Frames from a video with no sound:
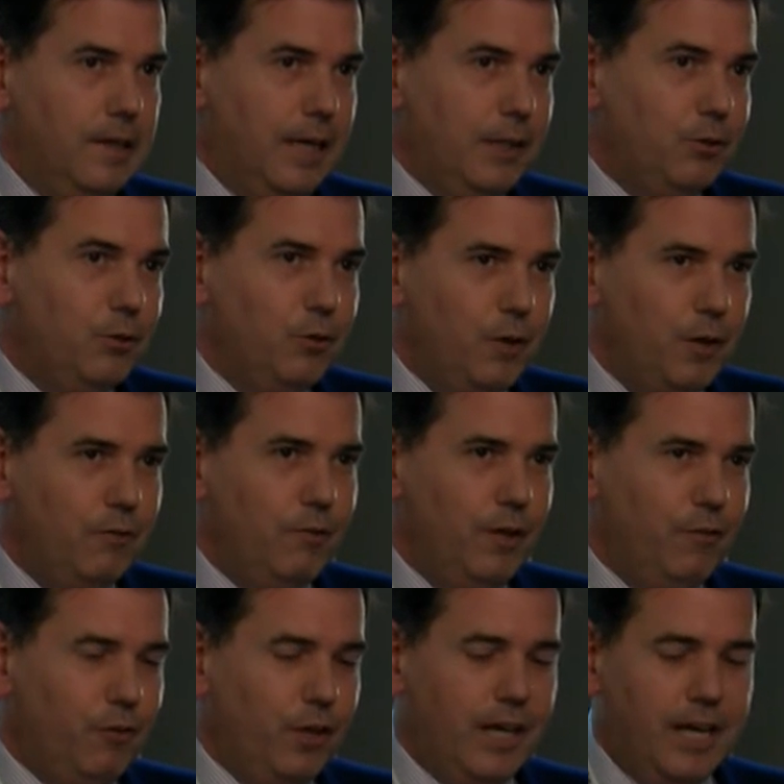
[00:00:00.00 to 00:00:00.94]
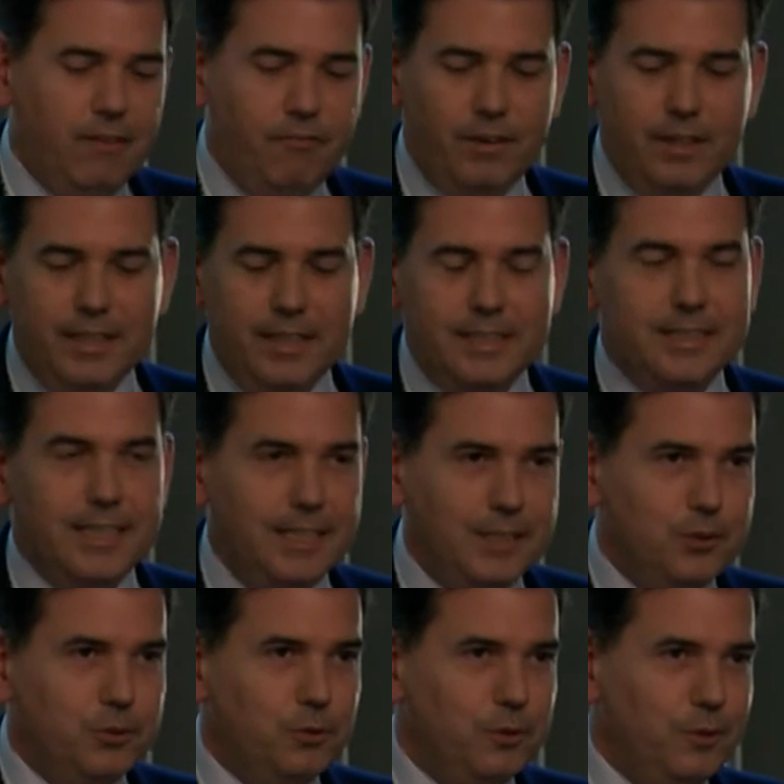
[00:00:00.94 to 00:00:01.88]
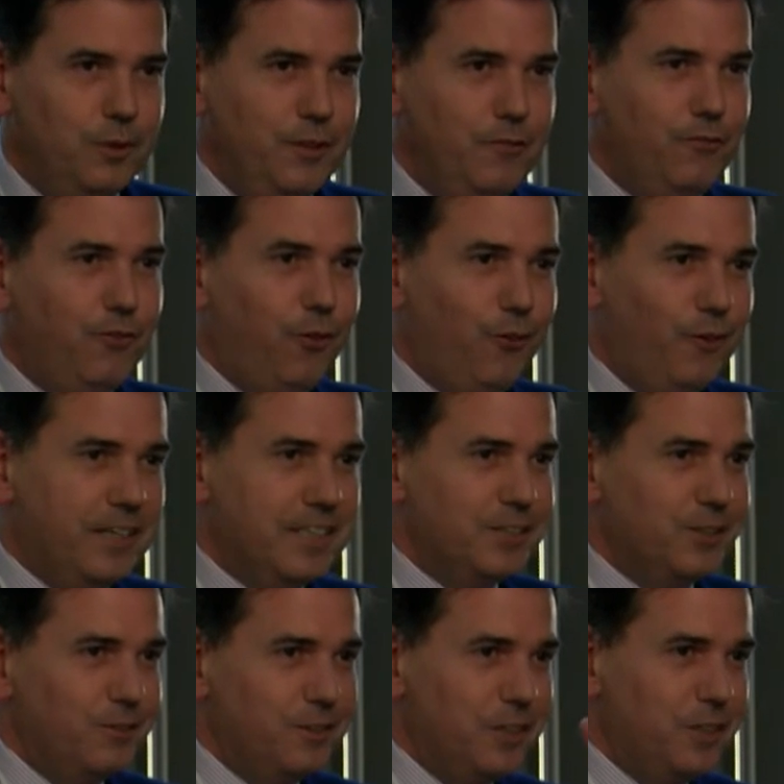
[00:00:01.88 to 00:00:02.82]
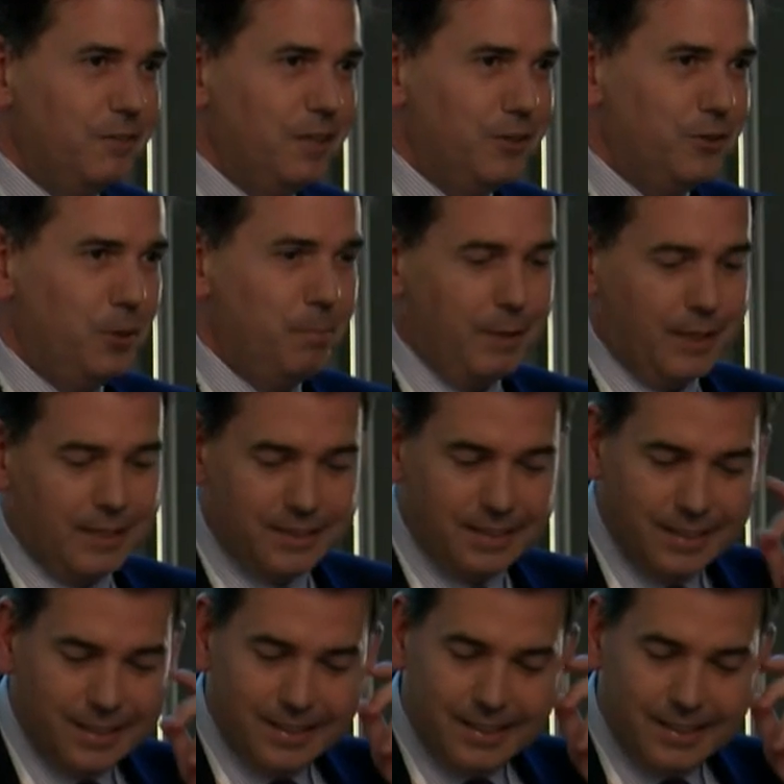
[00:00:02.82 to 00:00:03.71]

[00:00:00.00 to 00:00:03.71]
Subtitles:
I don't know if we have any chance to influence on the other topics,